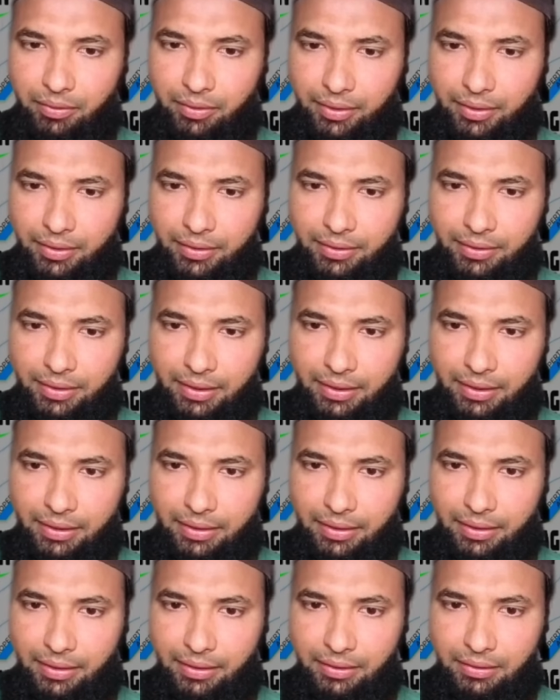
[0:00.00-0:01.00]
They didn't
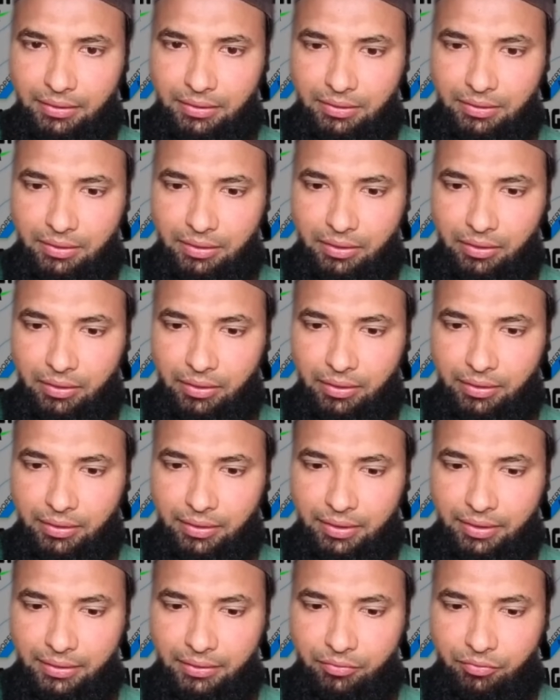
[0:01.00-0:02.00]
encourage and
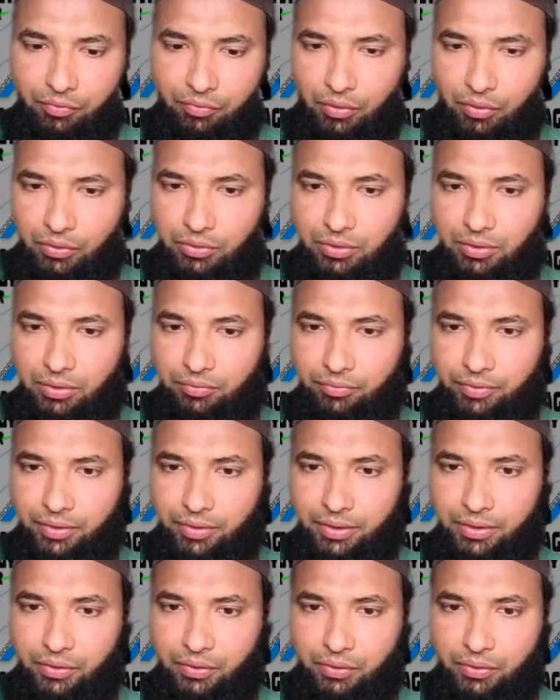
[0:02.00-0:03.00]
they didn't watch the
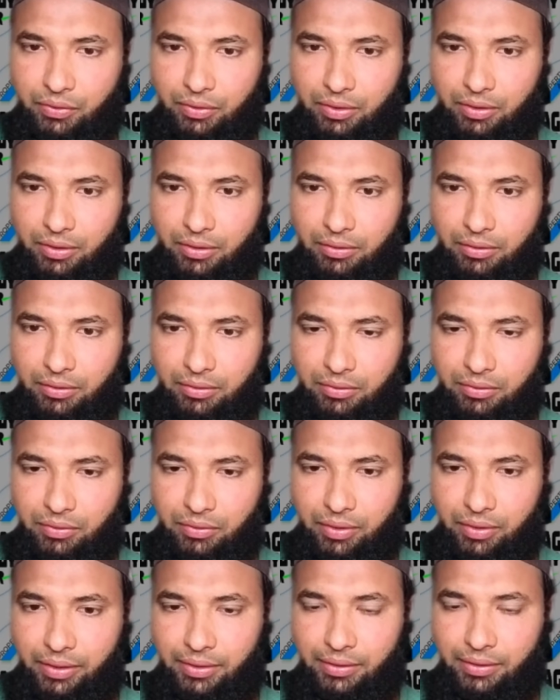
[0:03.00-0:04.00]
video, and so
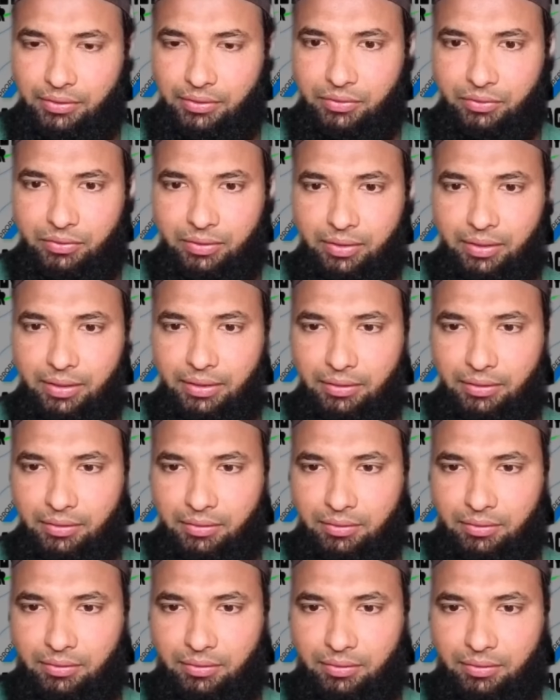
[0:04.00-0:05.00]
I understood that
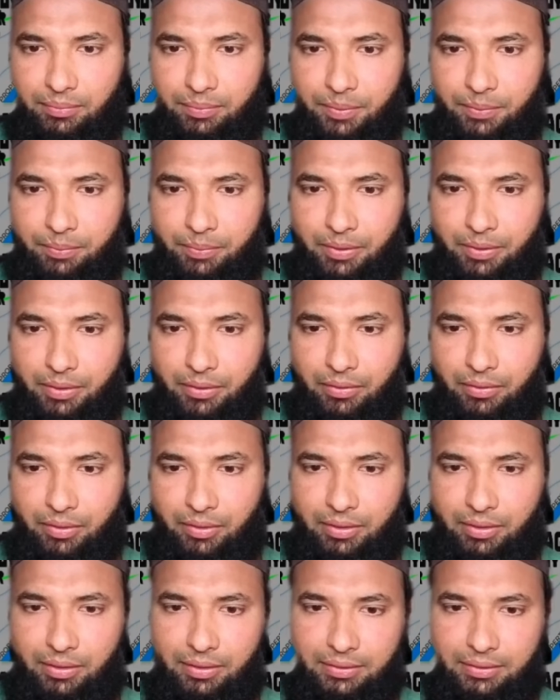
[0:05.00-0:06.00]
uh, people are
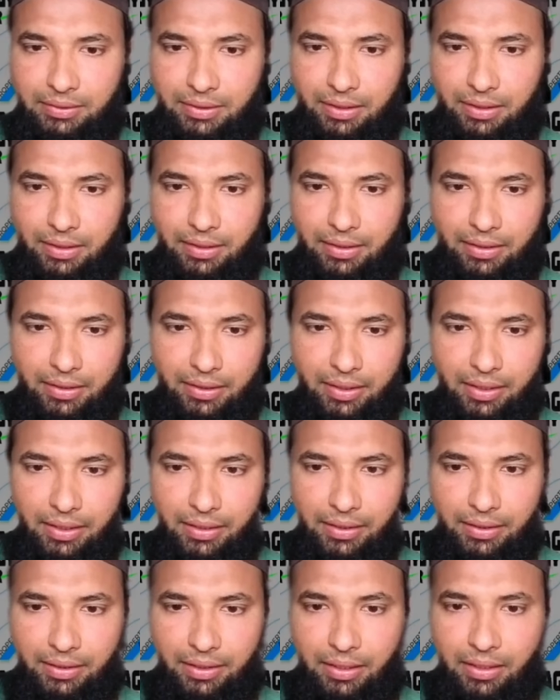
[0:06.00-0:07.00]
not understanding
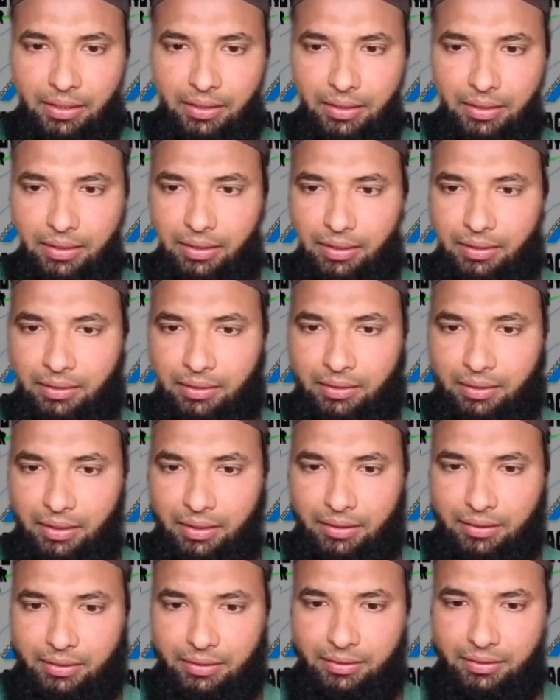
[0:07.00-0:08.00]
regarding R R R
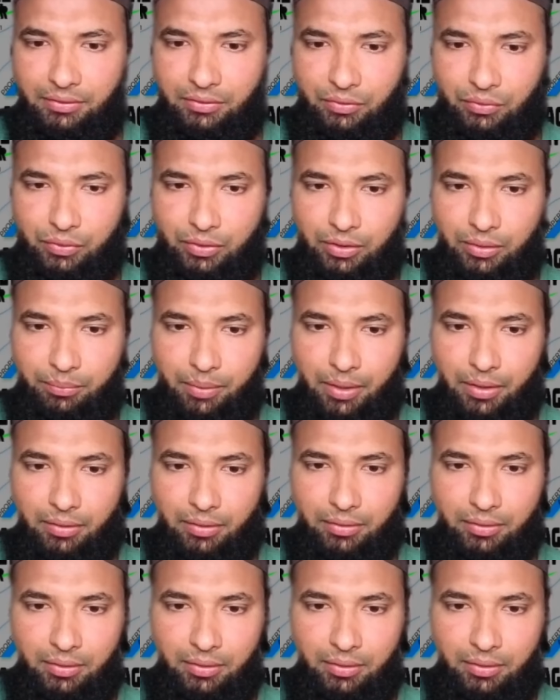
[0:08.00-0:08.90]
and there is no demand.